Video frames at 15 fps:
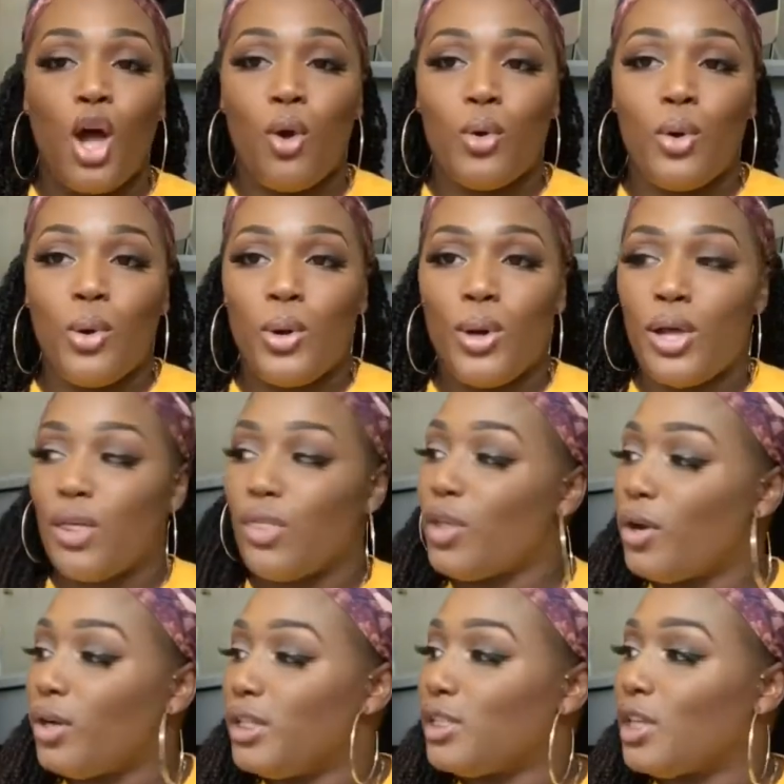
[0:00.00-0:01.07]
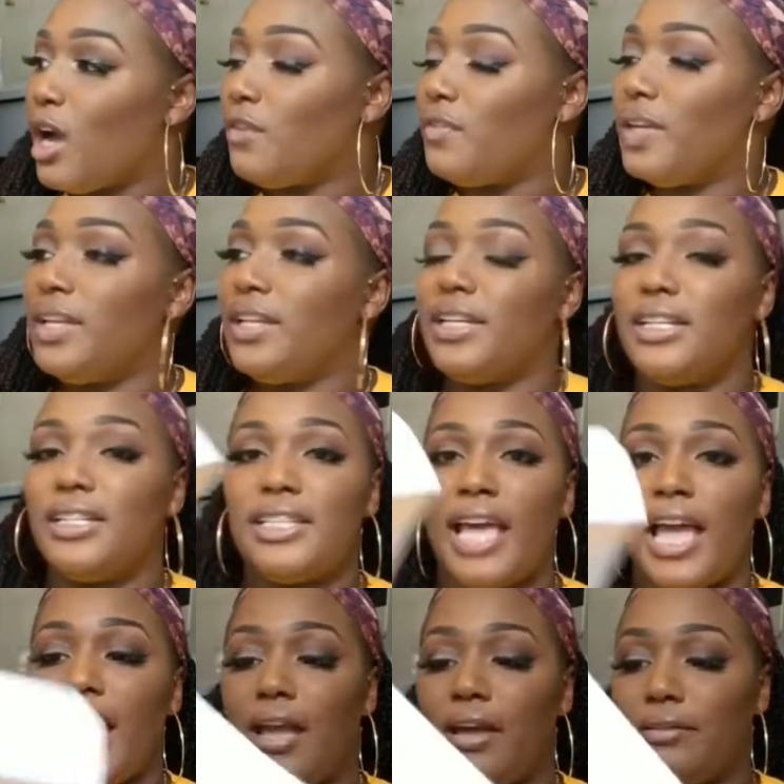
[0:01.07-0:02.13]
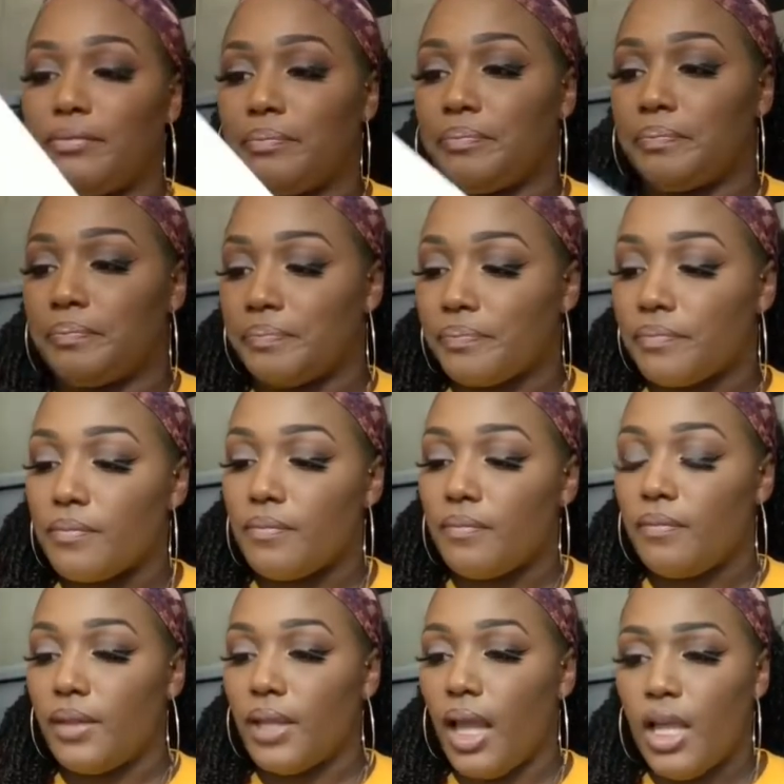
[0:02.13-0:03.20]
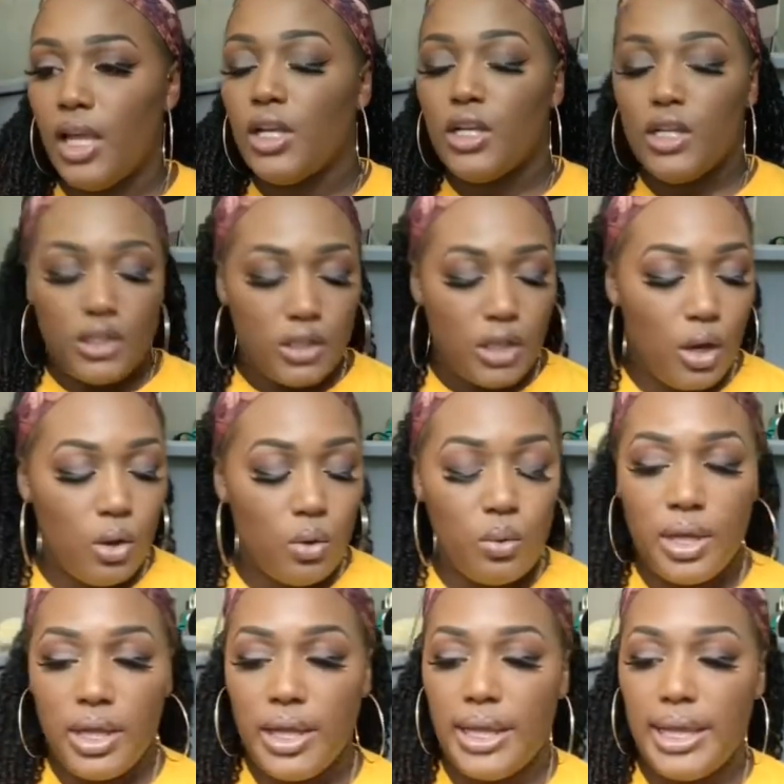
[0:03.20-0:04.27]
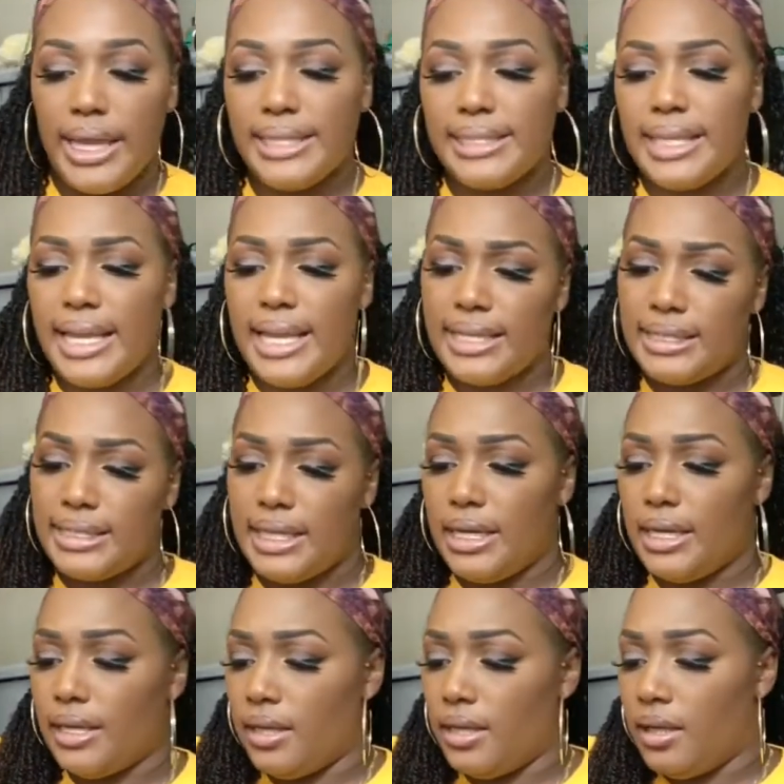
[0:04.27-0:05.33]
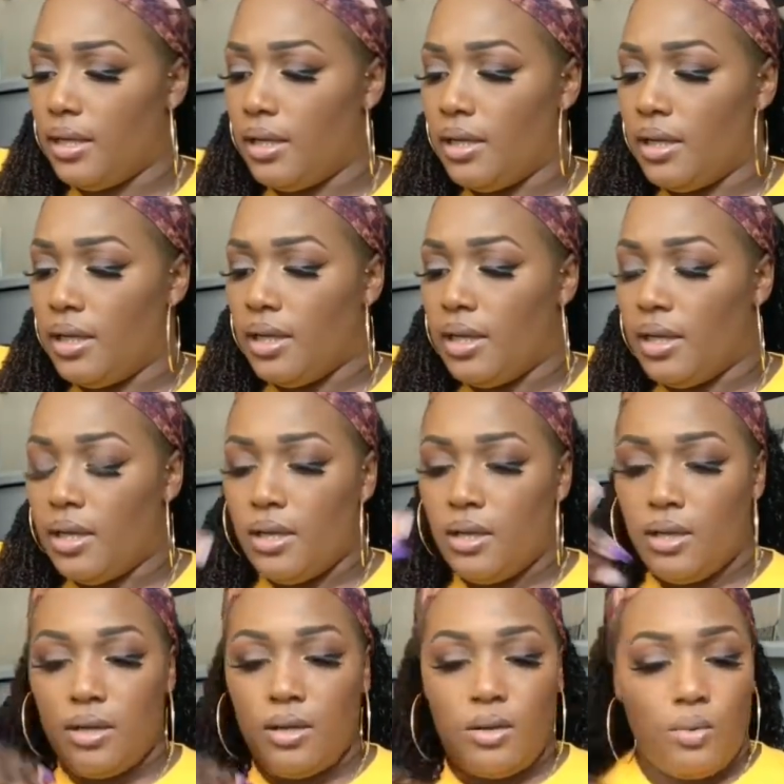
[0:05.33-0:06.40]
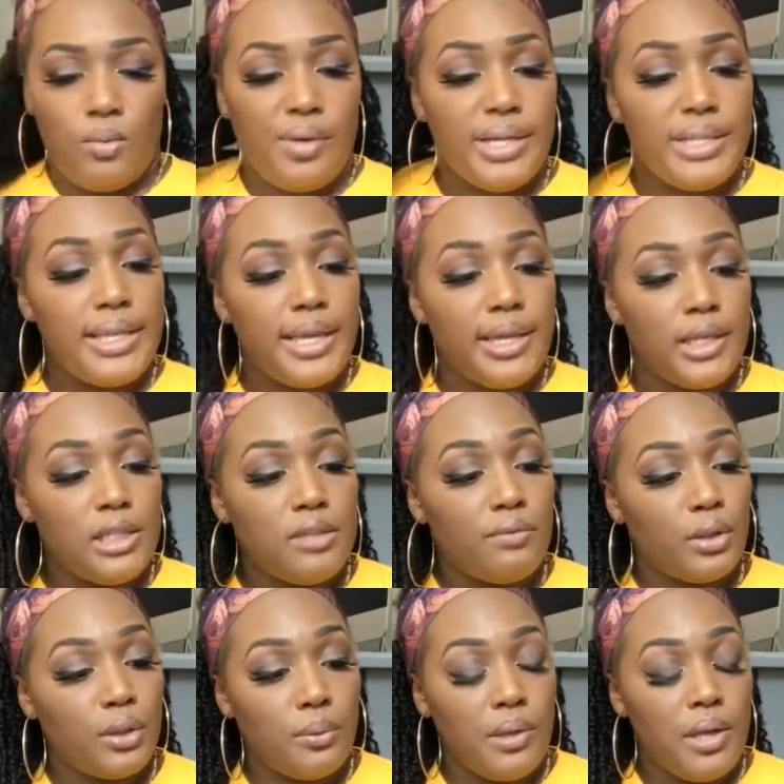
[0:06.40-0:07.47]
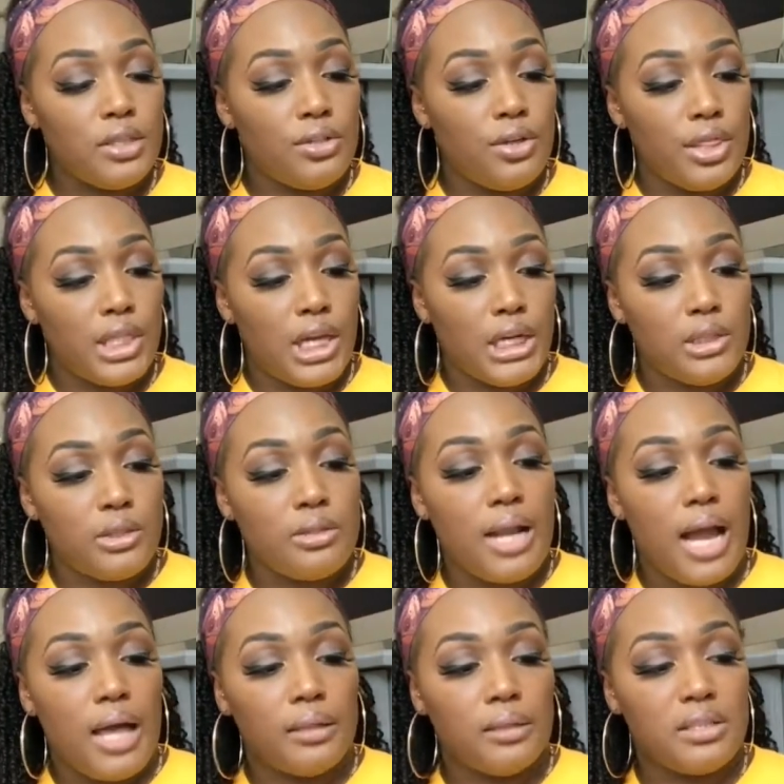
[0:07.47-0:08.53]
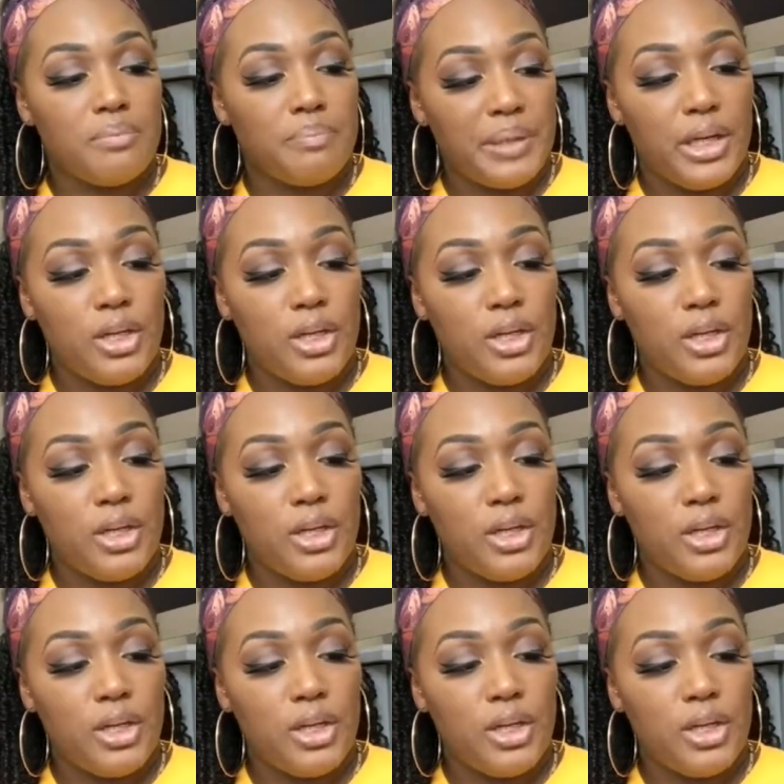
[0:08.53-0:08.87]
So throw this off. It does have, so it says it retails for $332,